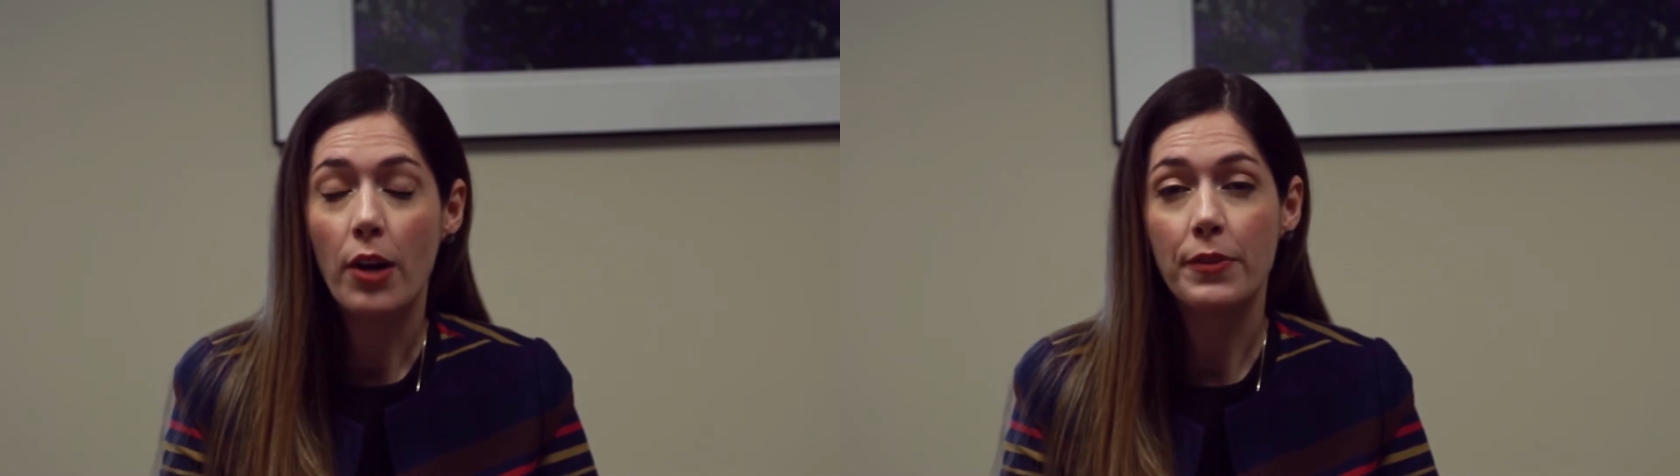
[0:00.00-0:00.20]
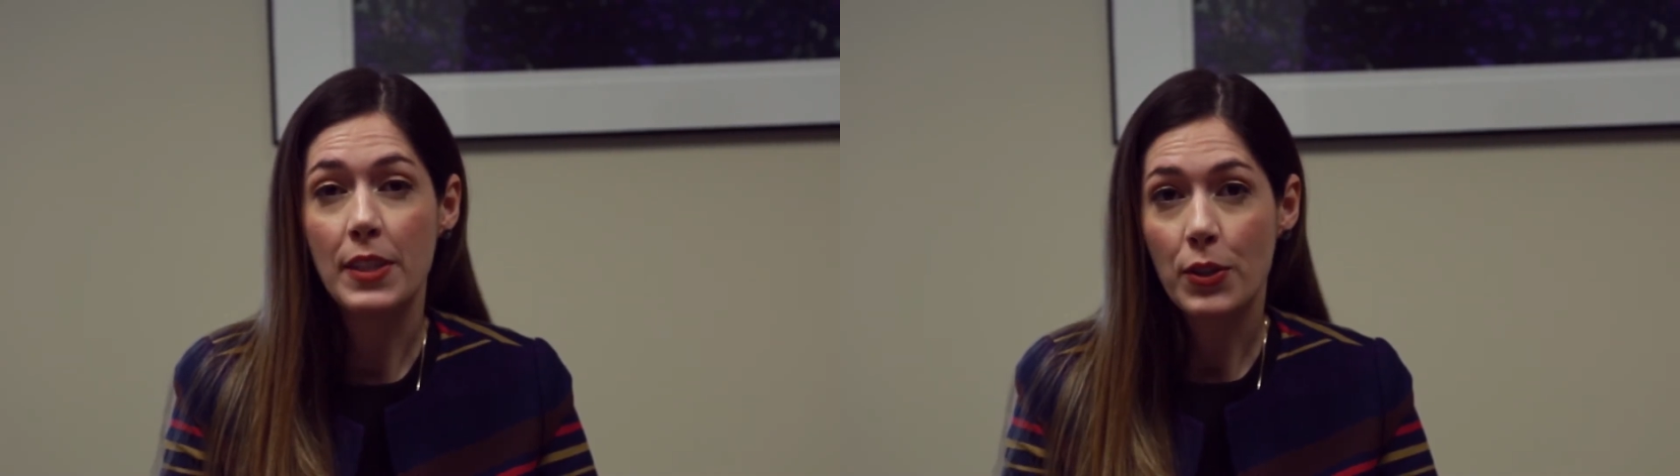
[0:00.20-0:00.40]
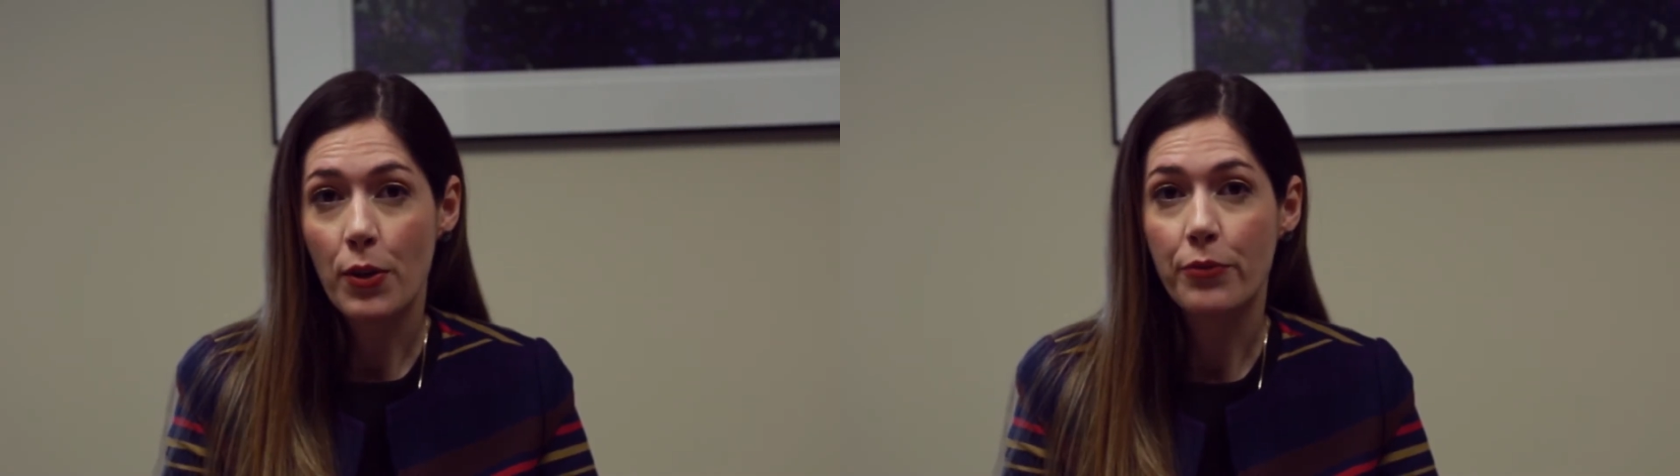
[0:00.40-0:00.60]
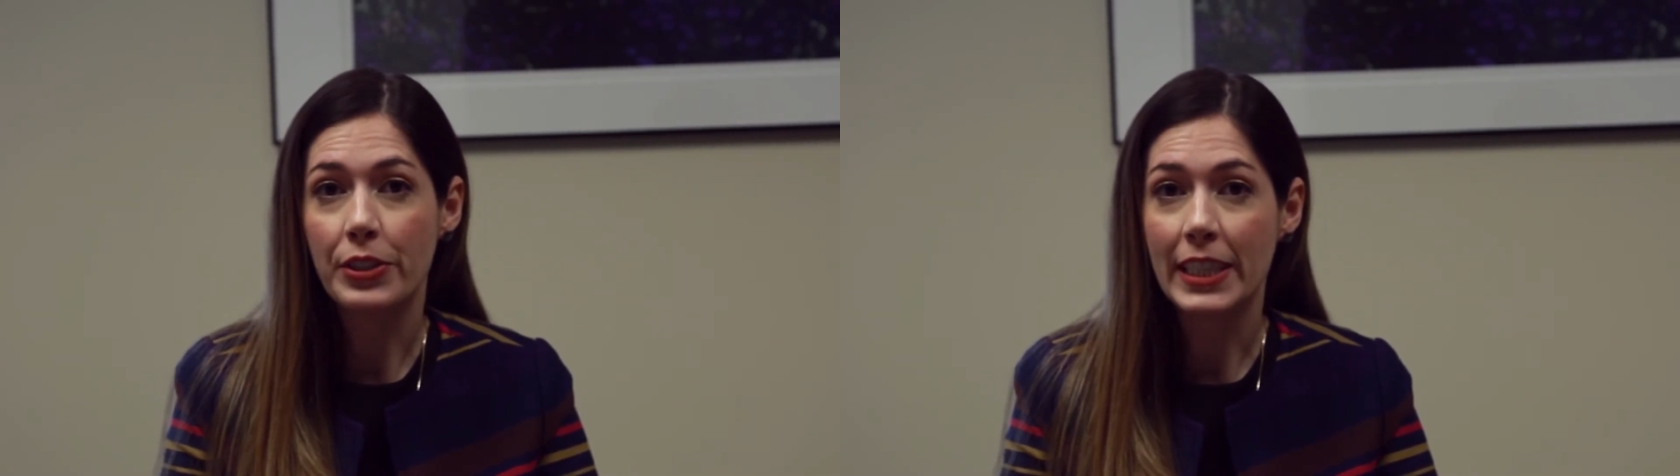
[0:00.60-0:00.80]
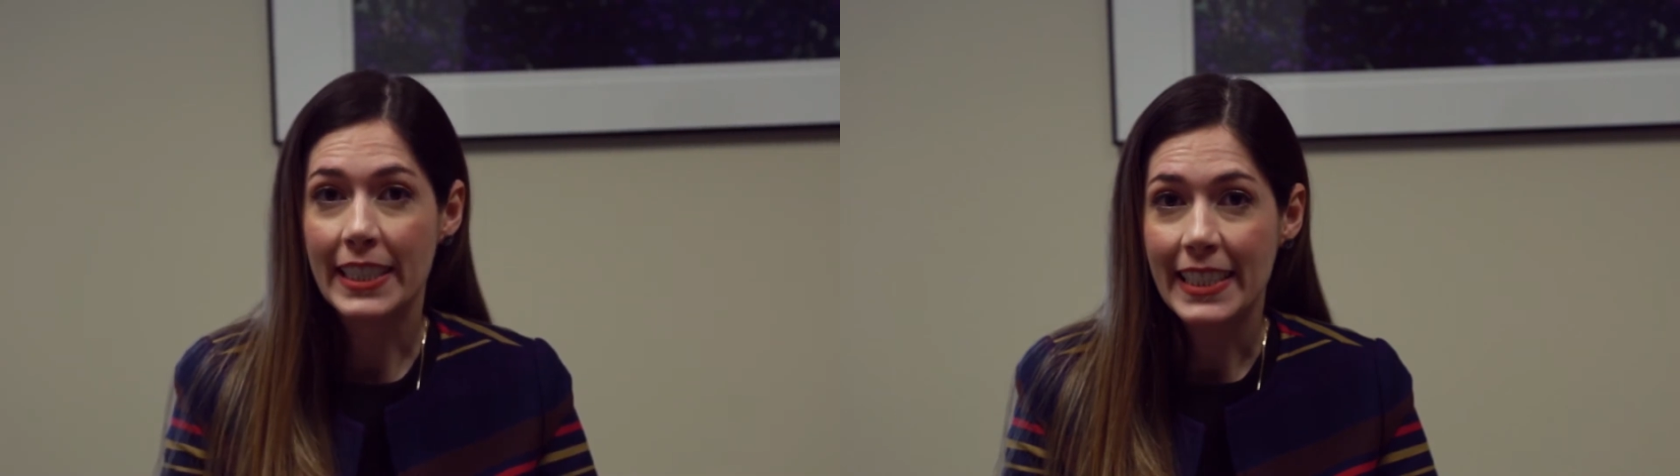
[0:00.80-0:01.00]
of
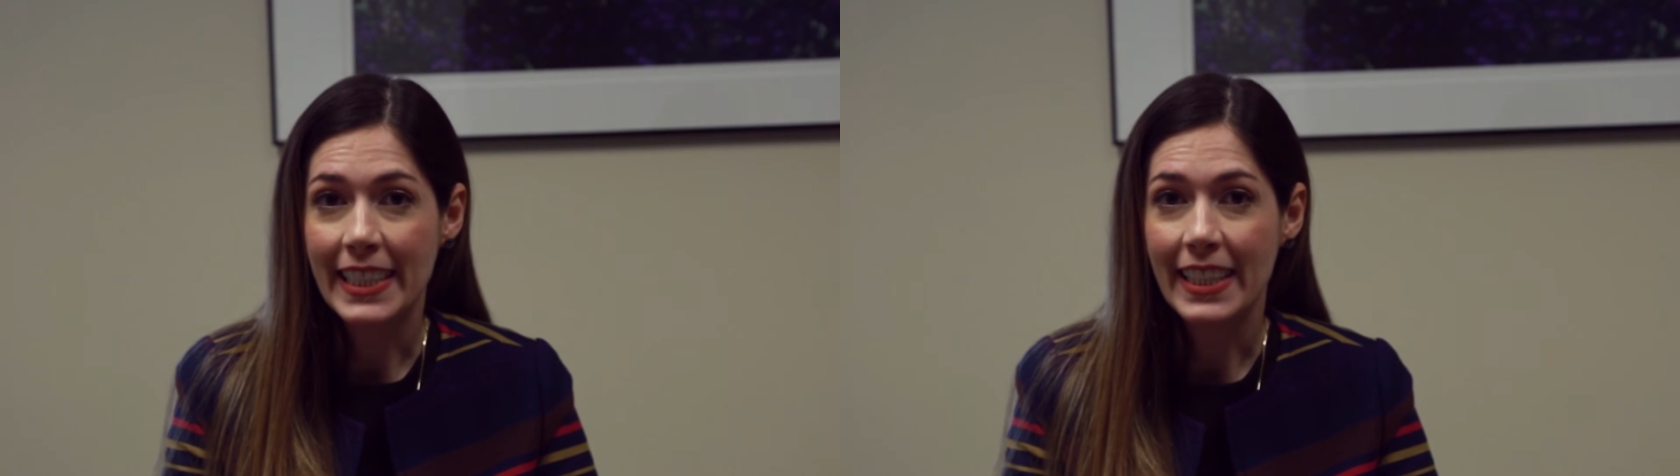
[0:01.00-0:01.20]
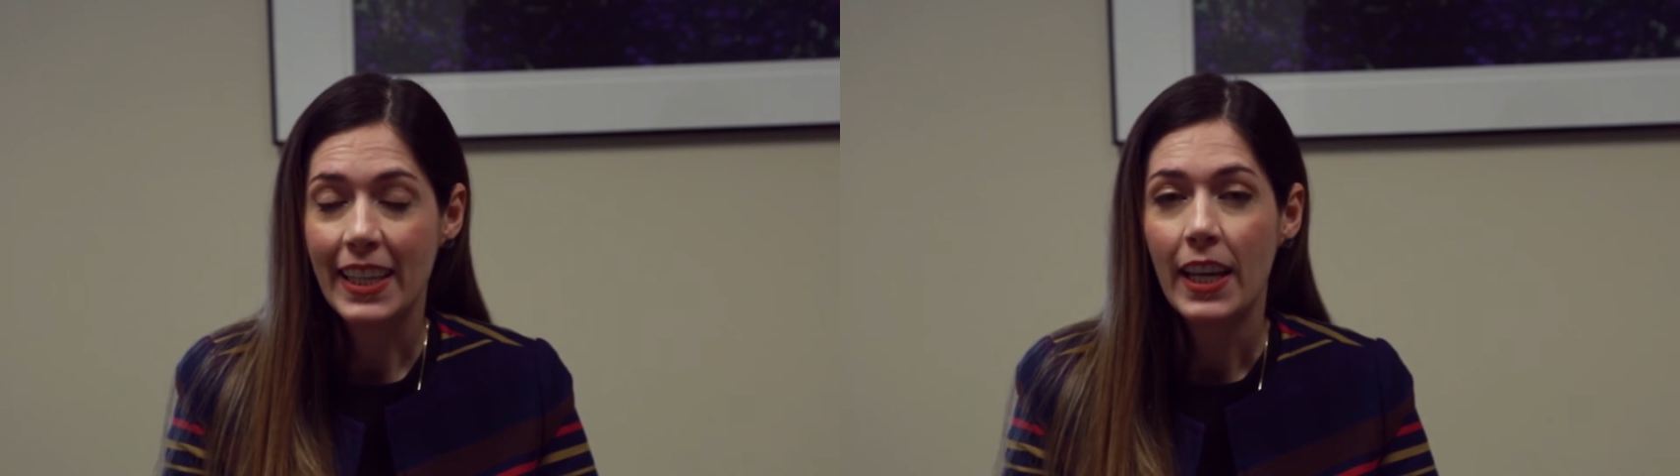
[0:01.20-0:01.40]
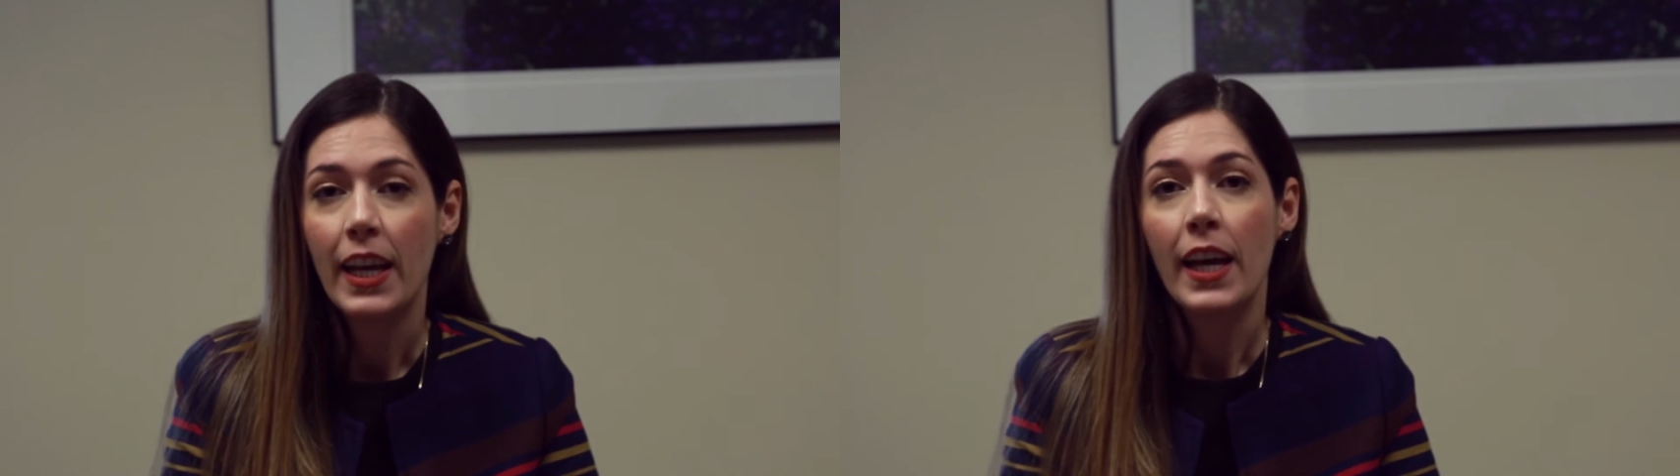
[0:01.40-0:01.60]
discovering learning,